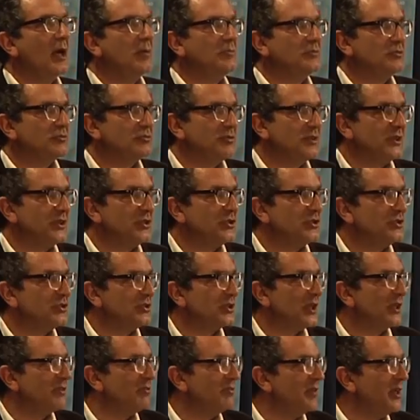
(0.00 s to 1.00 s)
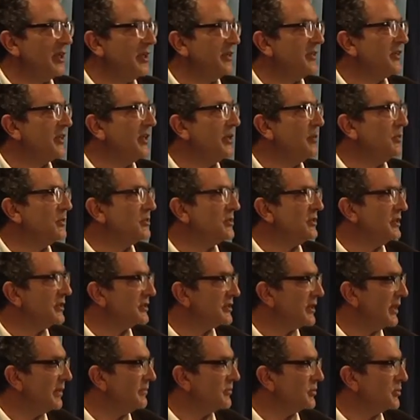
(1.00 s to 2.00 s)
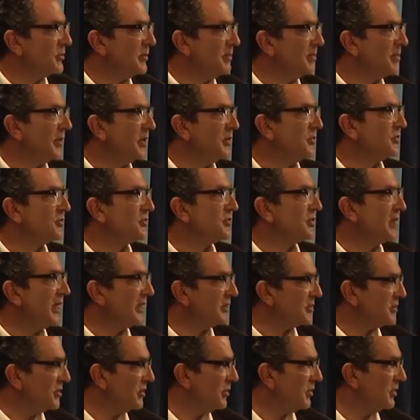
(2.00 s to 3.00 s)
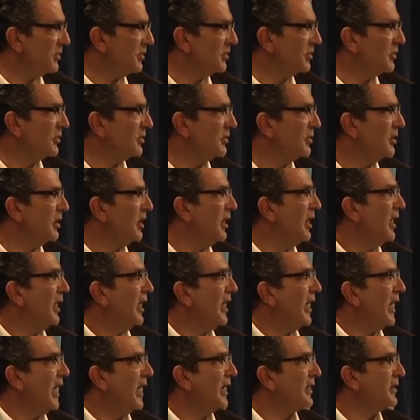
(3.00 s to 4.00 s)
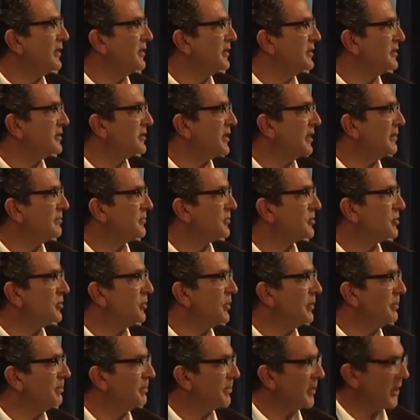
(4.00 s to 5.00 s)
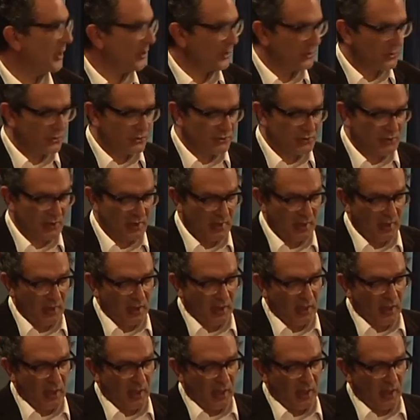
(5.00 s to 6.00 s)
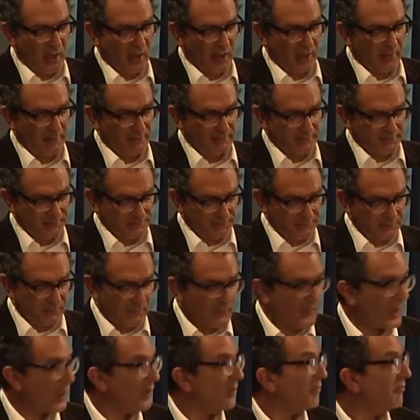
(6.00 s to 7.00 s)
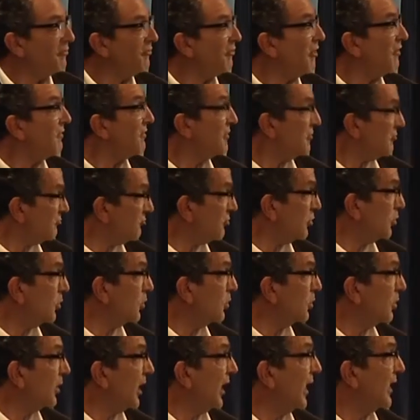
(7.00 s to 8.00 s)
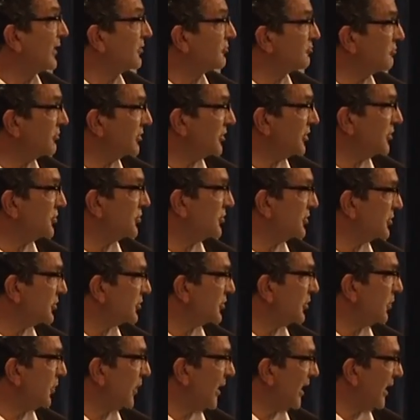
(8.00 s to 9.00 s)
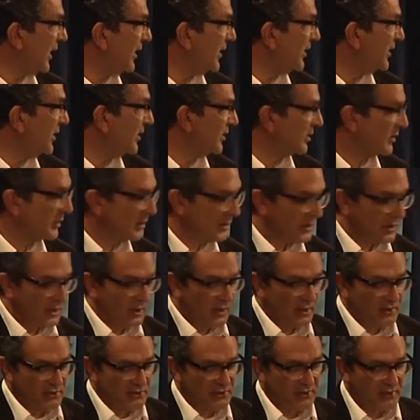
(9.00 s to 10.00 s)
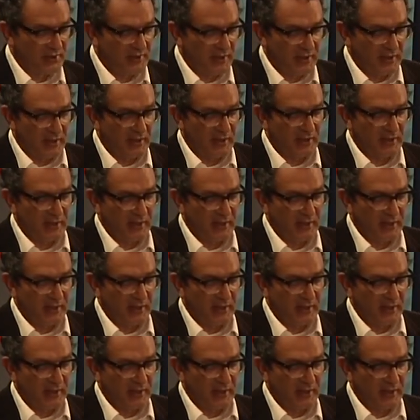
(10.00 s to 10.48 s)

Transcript: tradition generally, that it was an attempt to impose statute law and an attempt to impose foreign rule and traditions that were alien to the